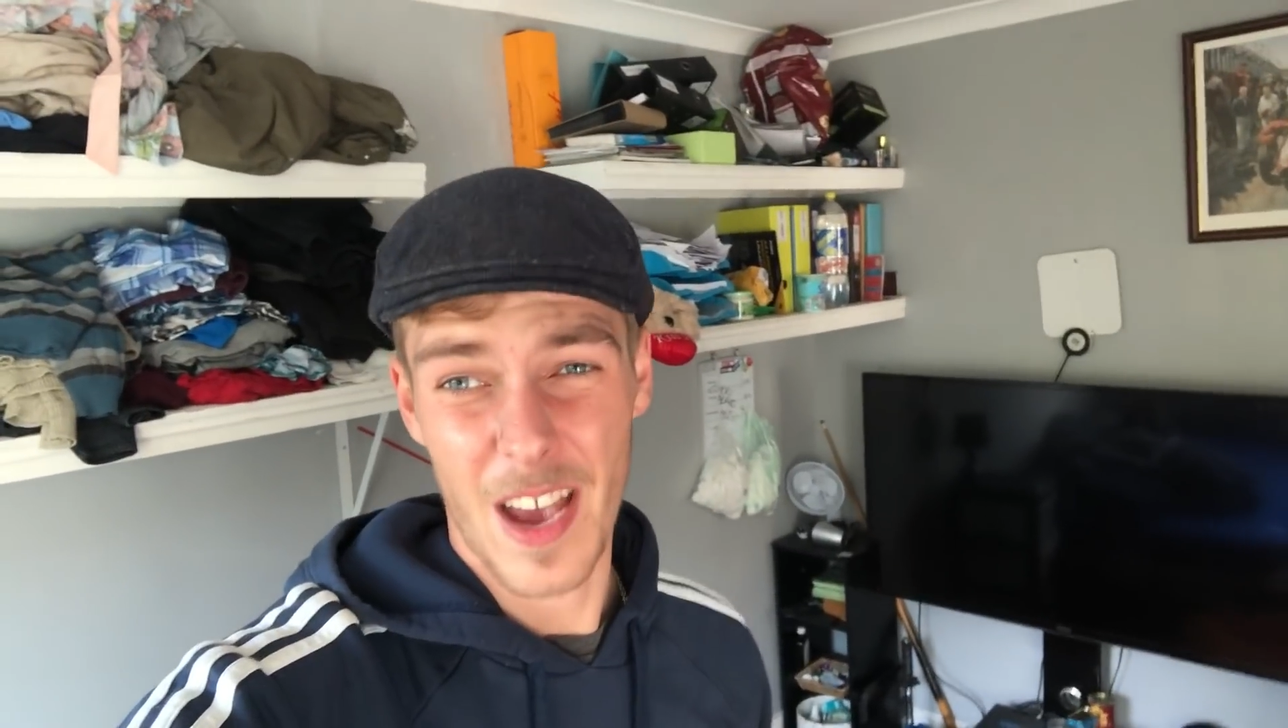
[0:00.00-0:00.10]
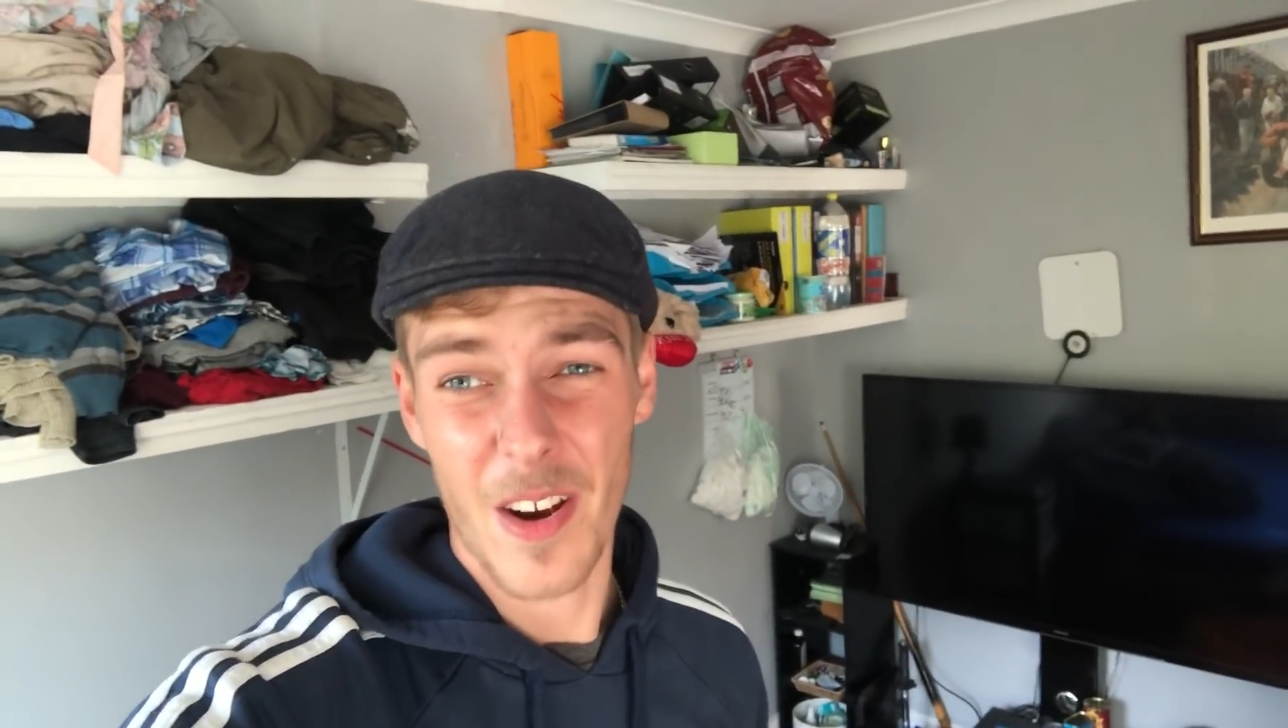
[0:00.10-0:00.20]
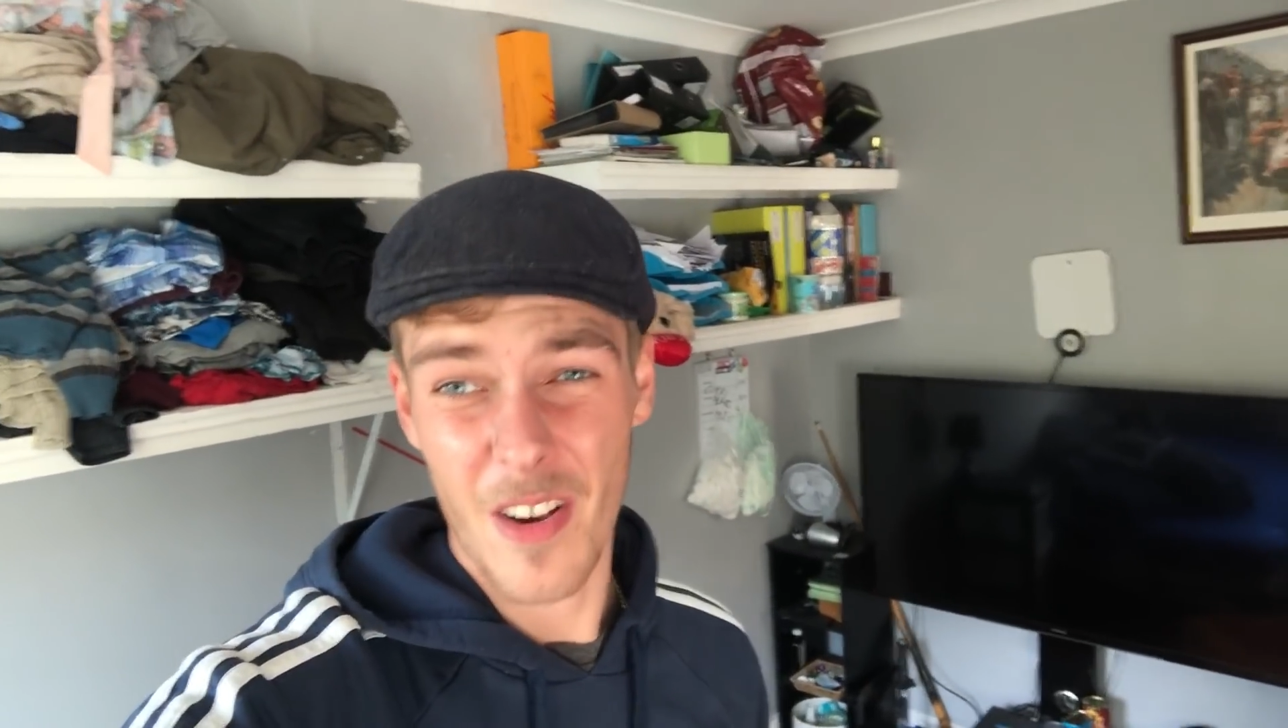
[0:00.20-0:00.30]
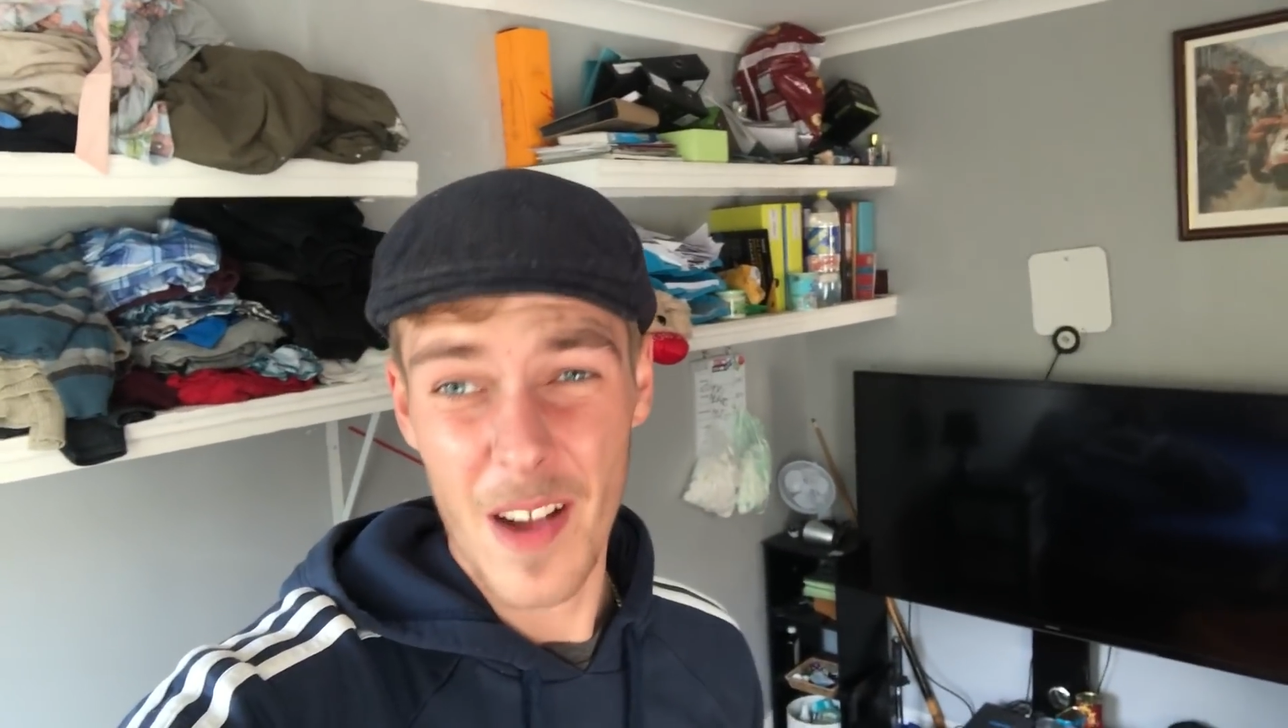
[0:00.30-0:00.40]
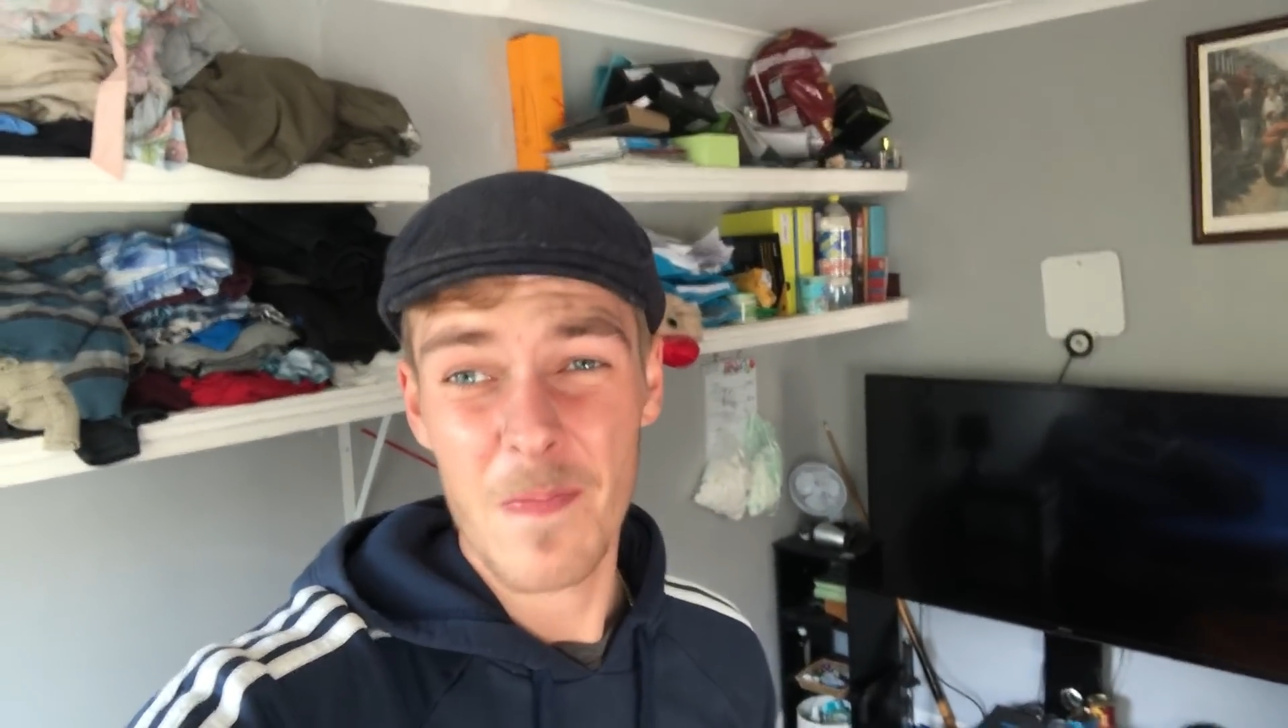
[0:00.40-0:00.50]

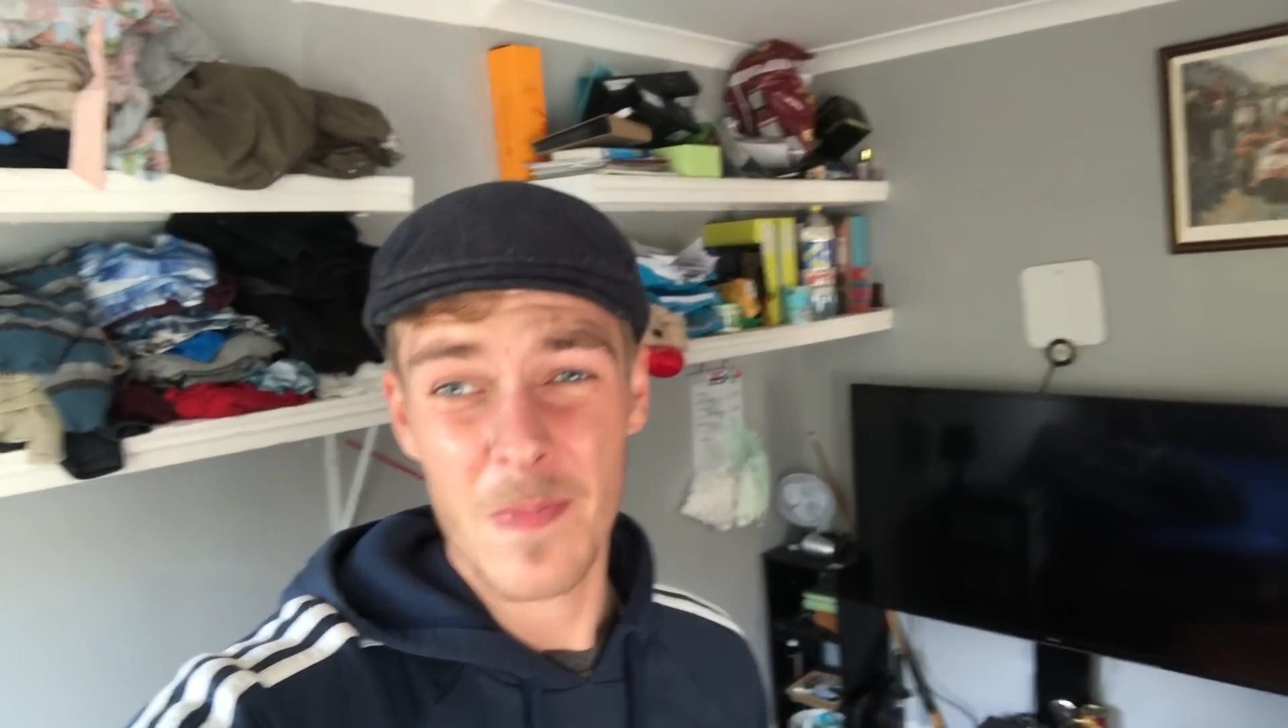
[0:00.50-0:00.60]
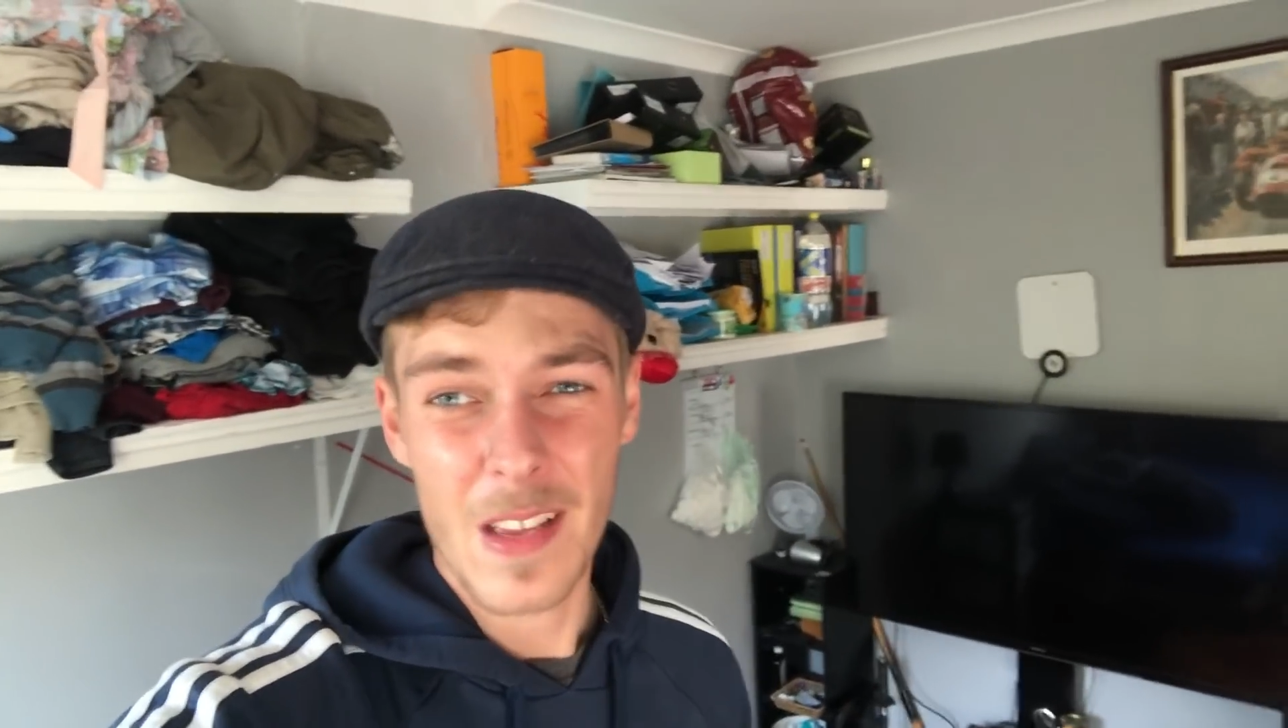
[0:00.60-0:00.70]
And I